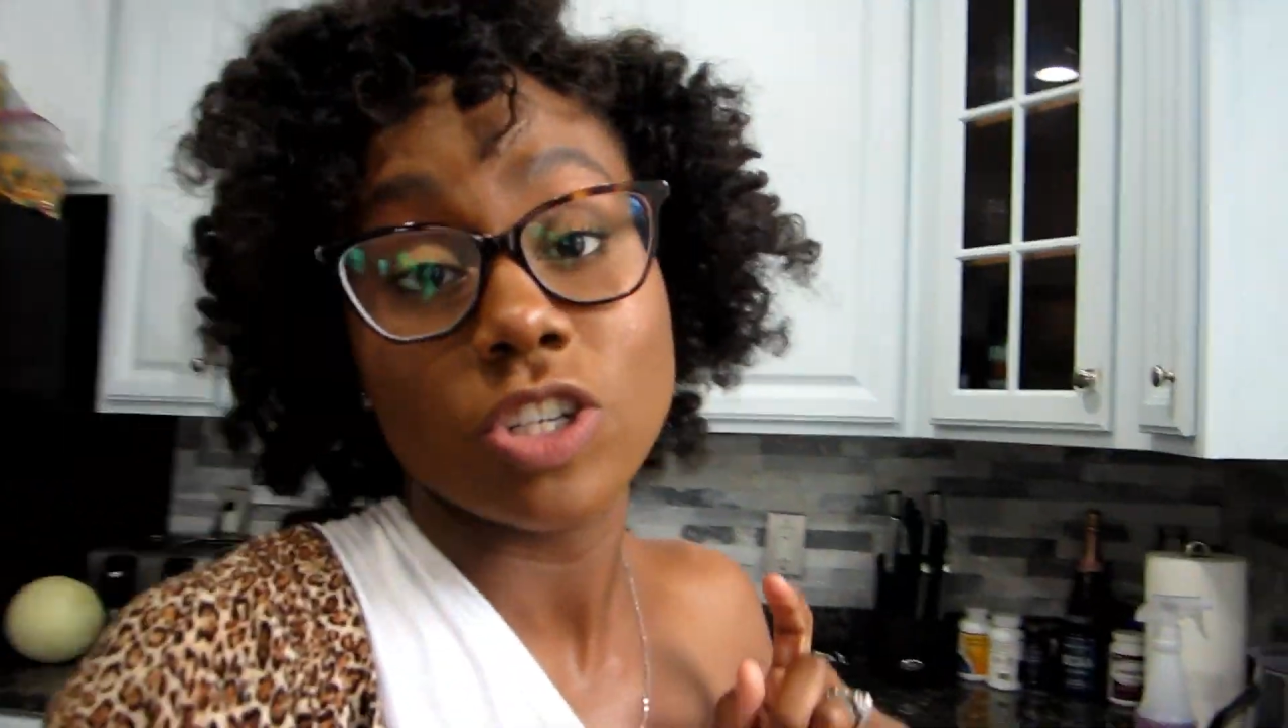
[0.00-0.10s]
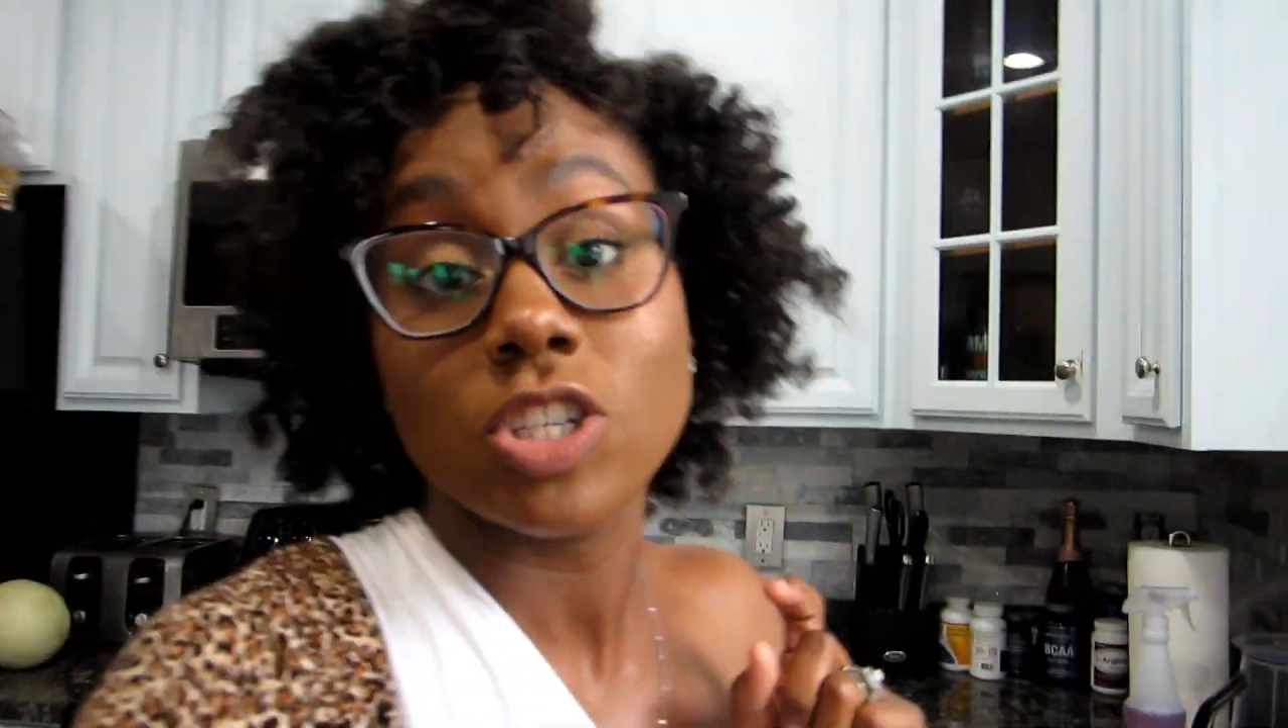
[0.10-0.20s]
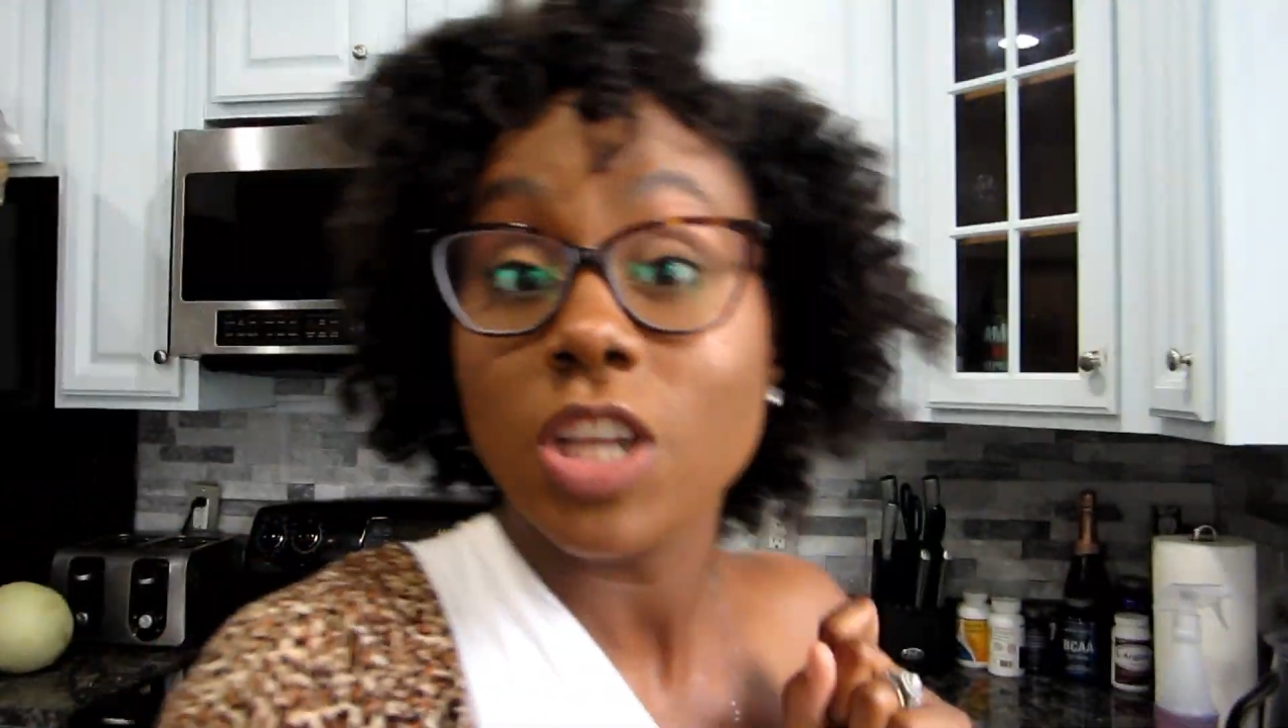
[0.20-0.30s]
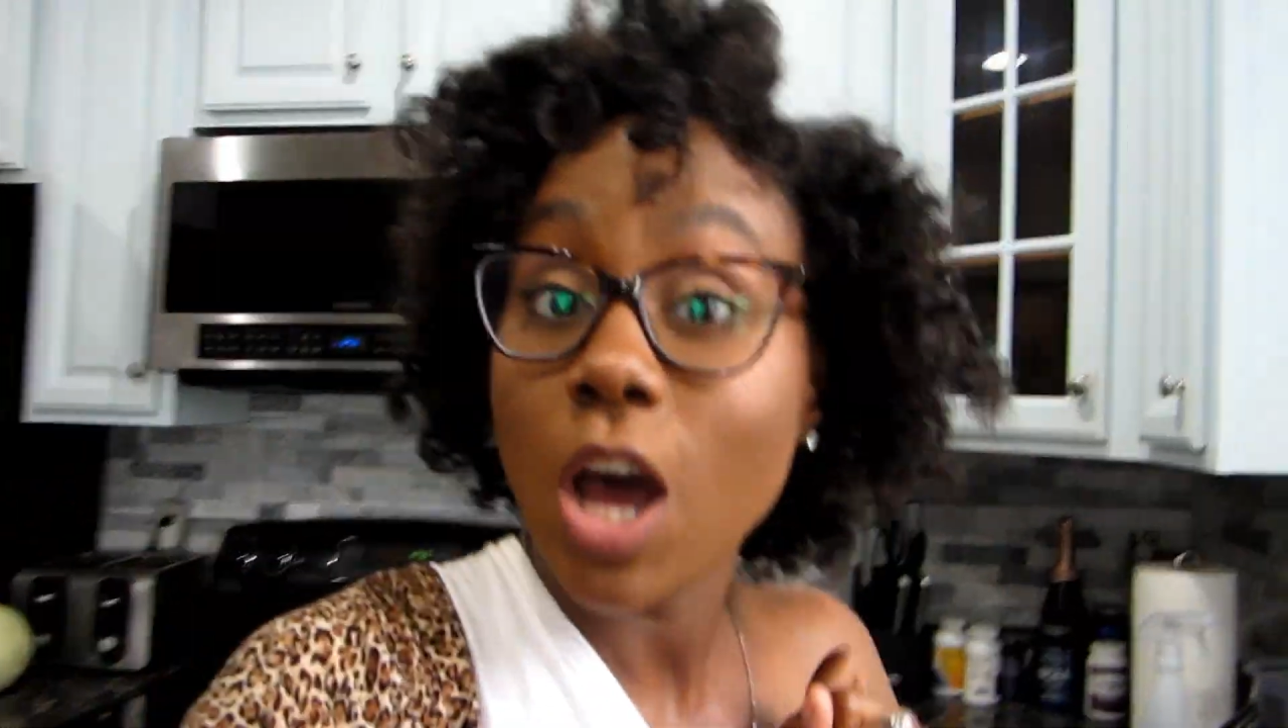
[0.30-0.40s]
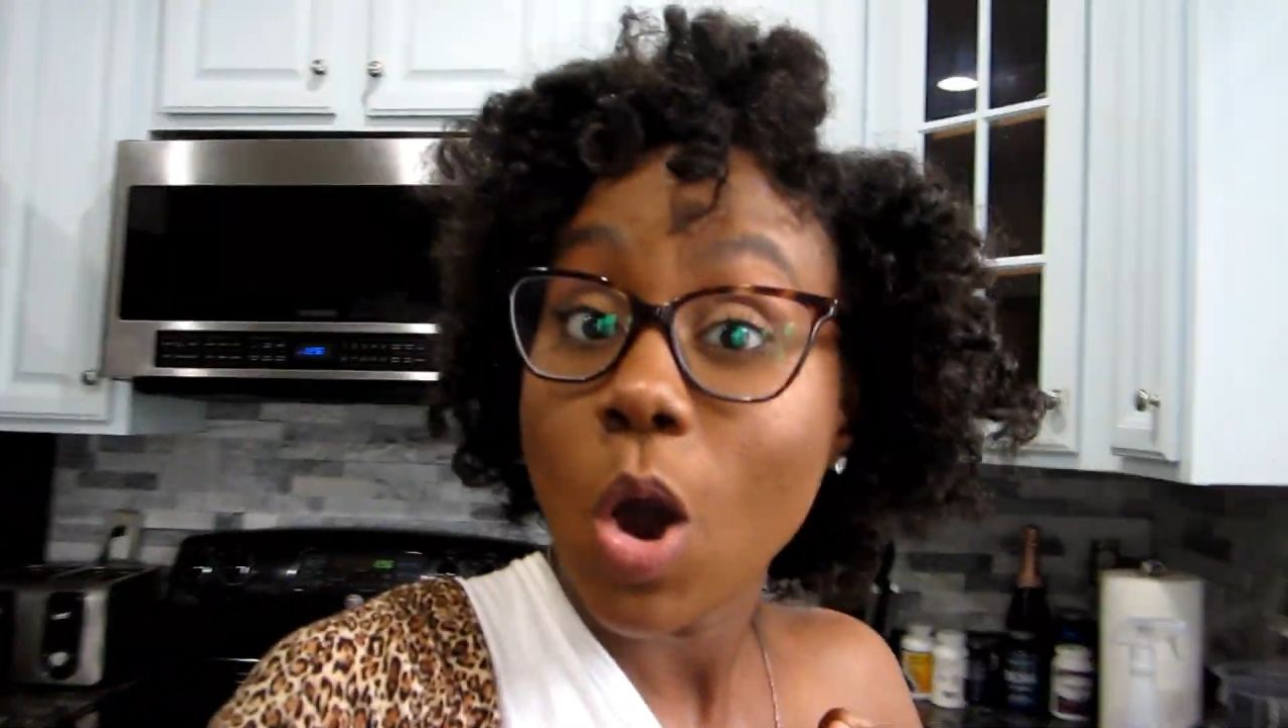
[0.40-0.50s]

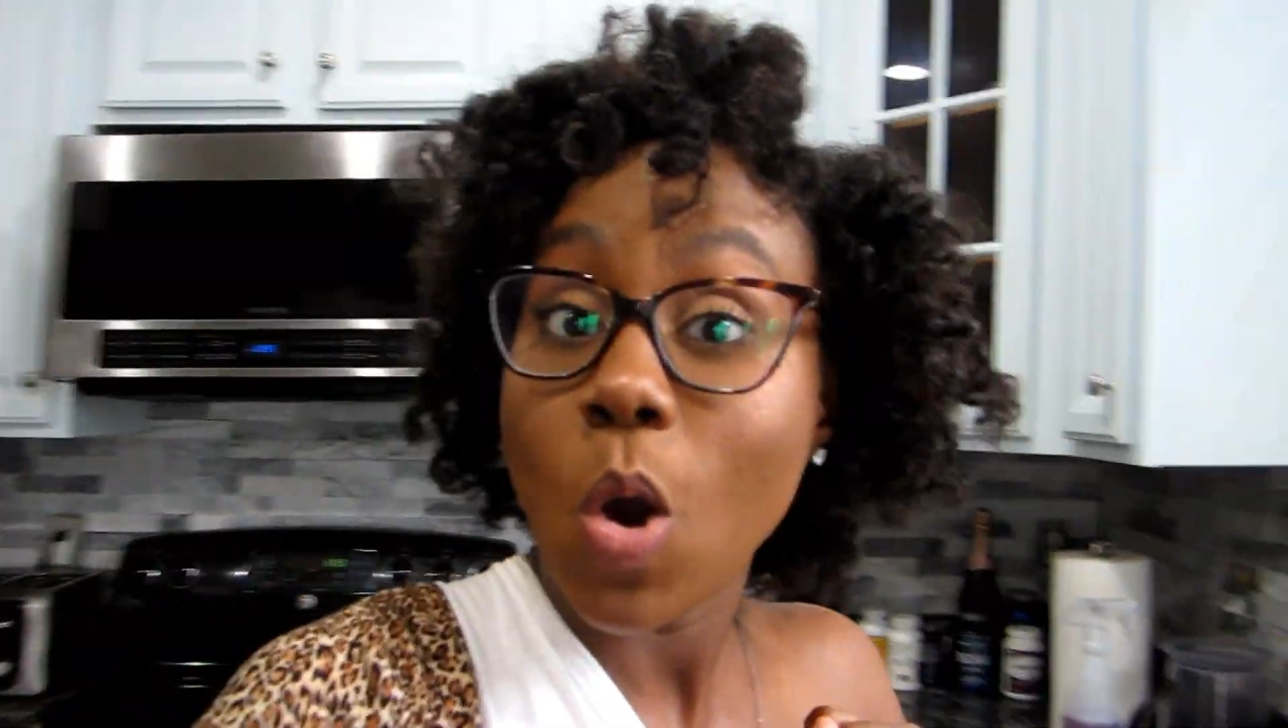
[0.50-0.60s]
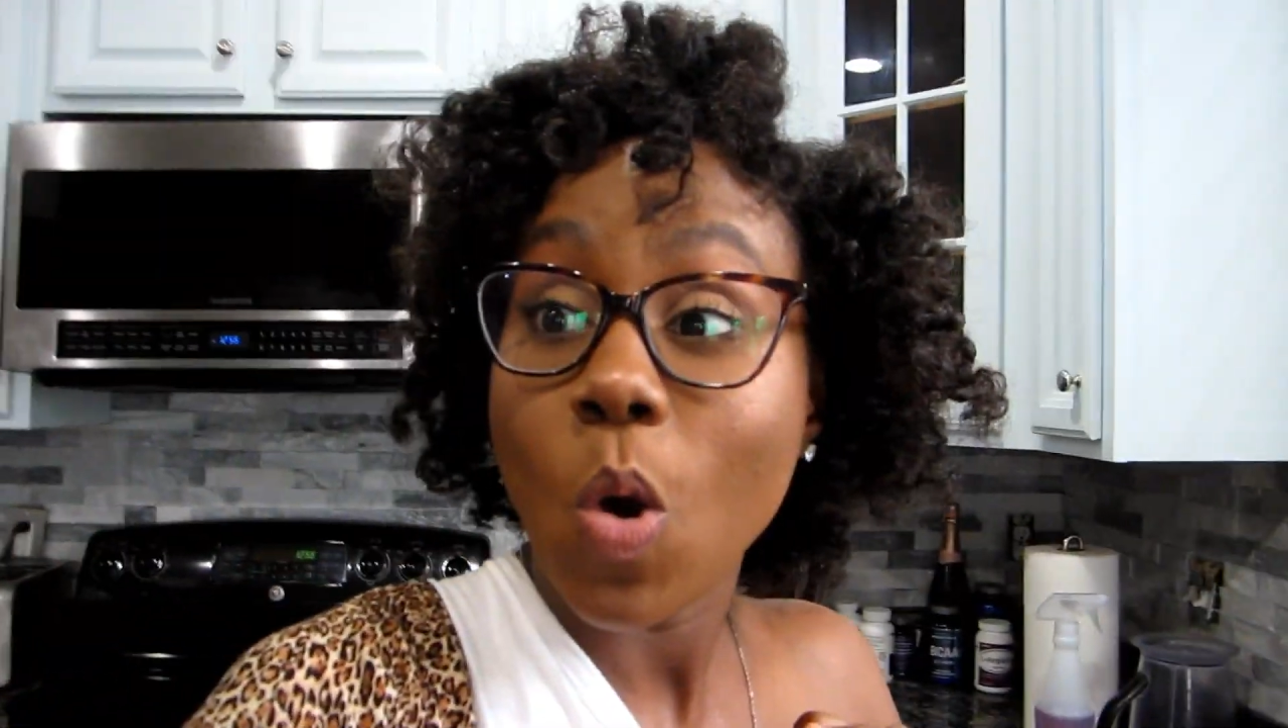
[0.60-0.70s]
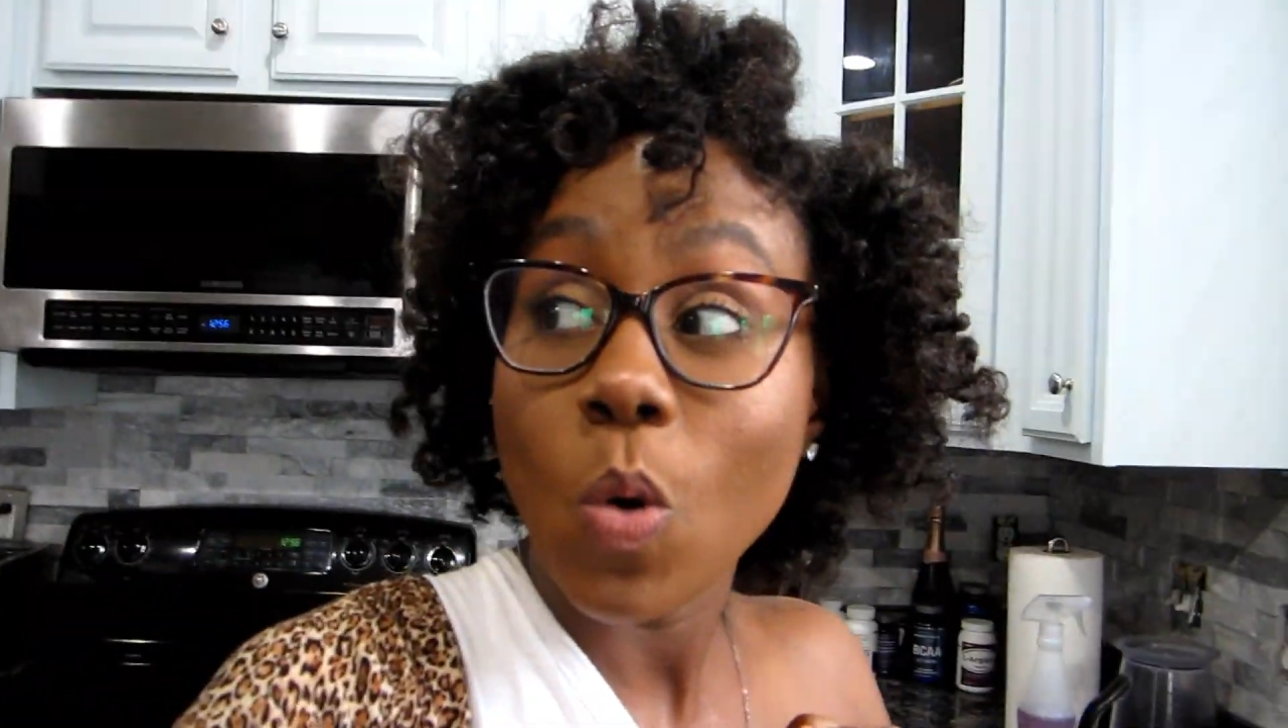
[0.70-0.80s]
So